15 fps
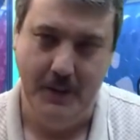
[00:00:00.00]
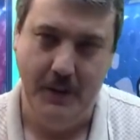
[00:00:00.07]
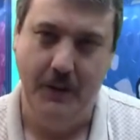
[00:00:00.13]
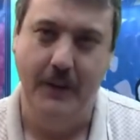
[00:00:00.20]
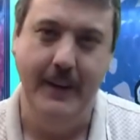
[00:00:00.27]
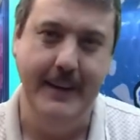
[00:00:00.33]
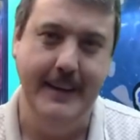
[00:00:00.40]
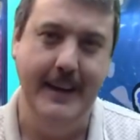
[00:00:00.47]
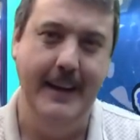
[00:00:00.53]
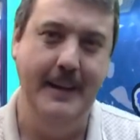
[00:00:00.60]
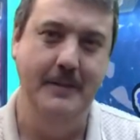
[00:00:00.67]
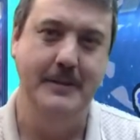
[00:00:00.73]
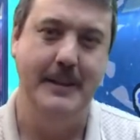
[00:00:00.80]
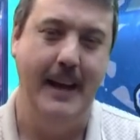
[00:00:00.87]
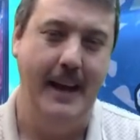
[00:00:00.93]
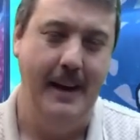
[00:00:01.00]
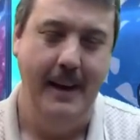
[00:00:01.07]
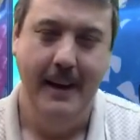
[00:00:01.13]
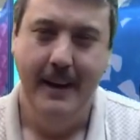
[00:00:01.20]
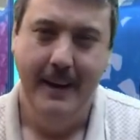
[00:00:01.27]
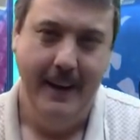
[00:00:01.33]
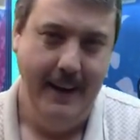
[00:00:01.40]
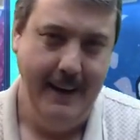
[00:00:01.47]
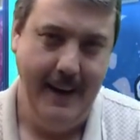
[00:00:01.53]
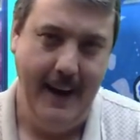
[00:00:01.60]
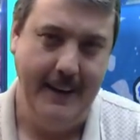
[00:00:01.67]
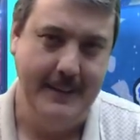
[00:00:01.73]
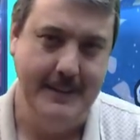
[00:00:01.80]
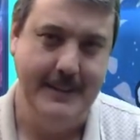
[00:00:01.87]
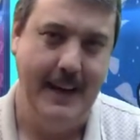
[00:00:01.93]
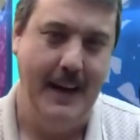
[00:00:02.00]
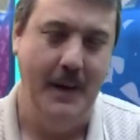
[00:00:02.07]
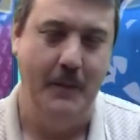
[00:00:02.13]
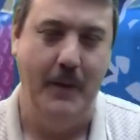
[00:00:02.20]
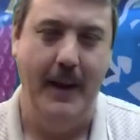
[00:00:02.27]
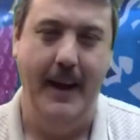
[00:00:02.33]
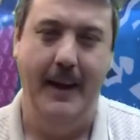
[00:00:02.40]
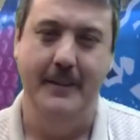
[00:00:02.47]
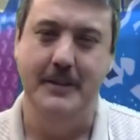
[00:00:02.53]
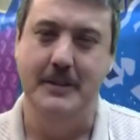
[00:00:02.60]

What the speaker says: three teams that knocked us out of the playoffs.